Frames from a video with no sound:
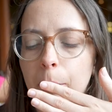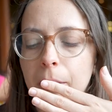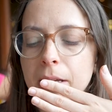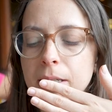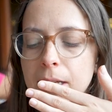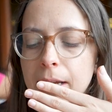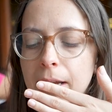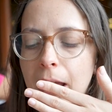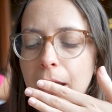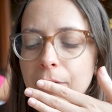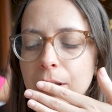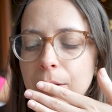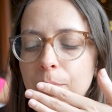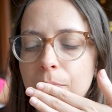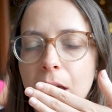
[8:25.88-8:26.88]
plantain gave
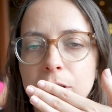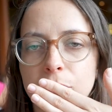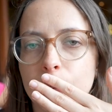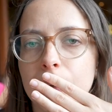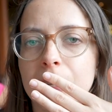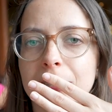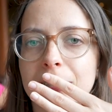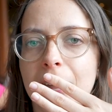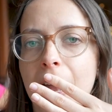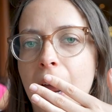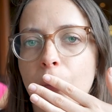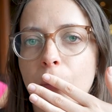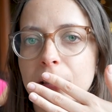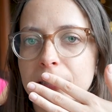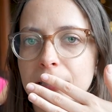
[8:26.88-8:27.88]
it a sweetness that I
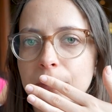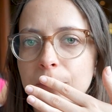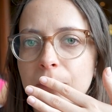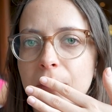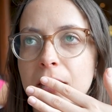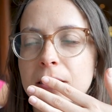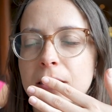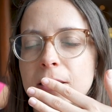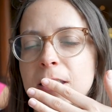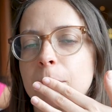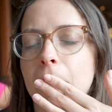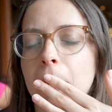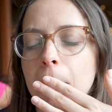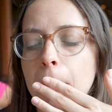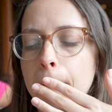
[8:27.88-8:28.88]
wasn't
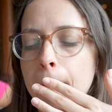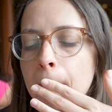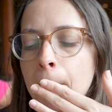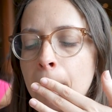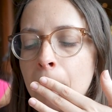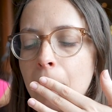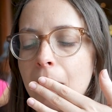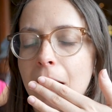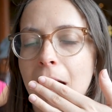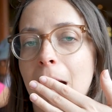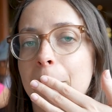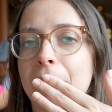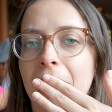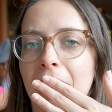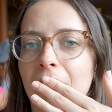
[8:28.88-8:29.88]
anticipating.
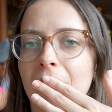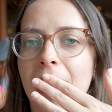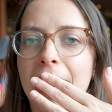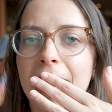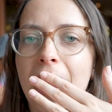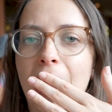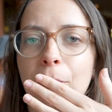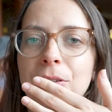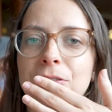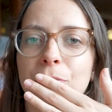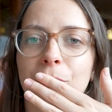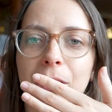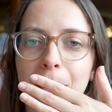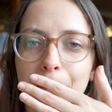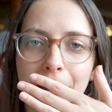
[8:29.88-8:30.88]
I'm not gonna lie, I wasn't
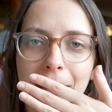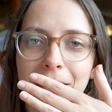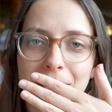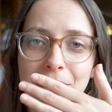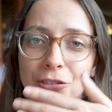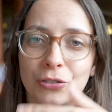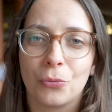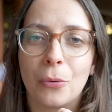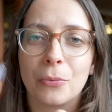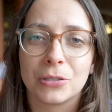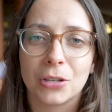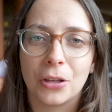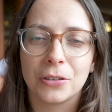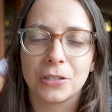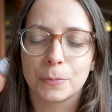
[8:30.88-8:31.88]
really paying attention to what was
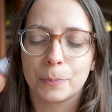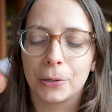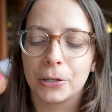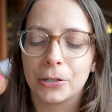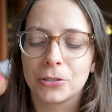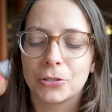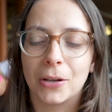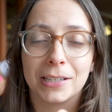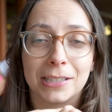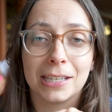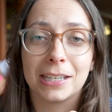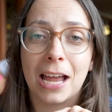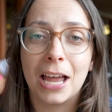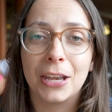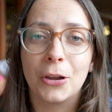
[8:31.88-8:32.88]
on this burger, so I did
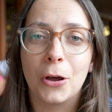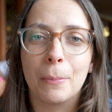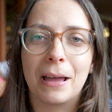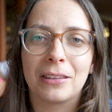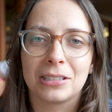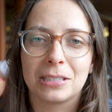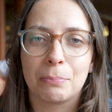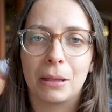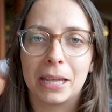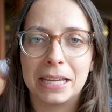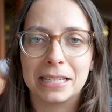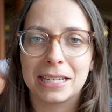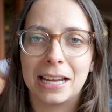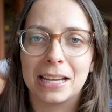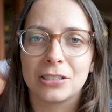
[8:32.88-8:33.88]
not know about the
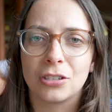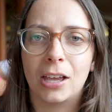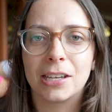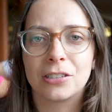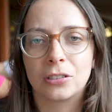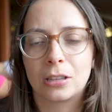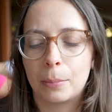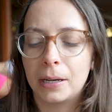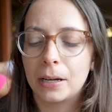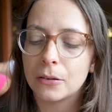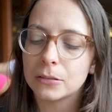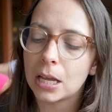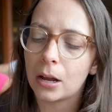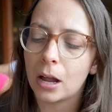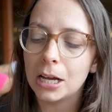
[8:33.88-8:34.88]
plantain until I took the bite, and I
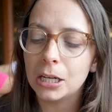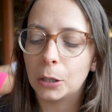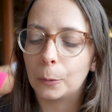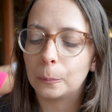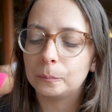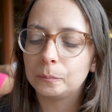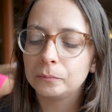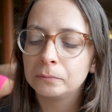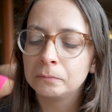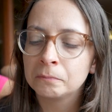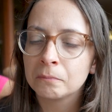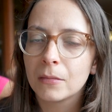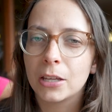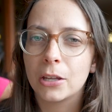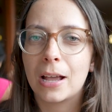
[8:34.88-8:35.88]
was like, oh,
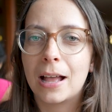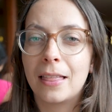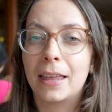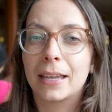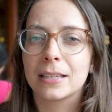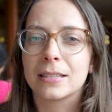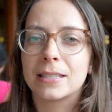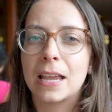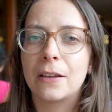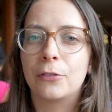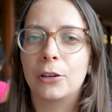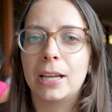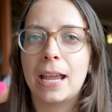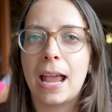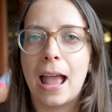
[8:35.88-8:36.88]
you got like a
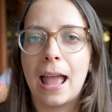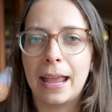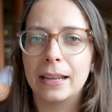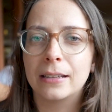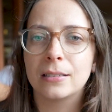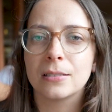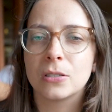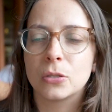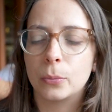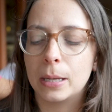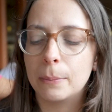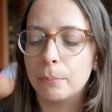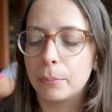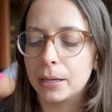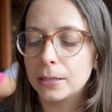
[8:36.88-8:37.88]
savory and a sweet
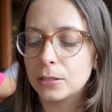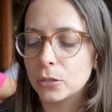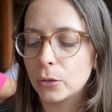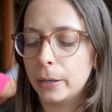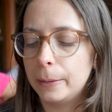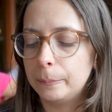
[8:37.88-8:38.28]
bit to it.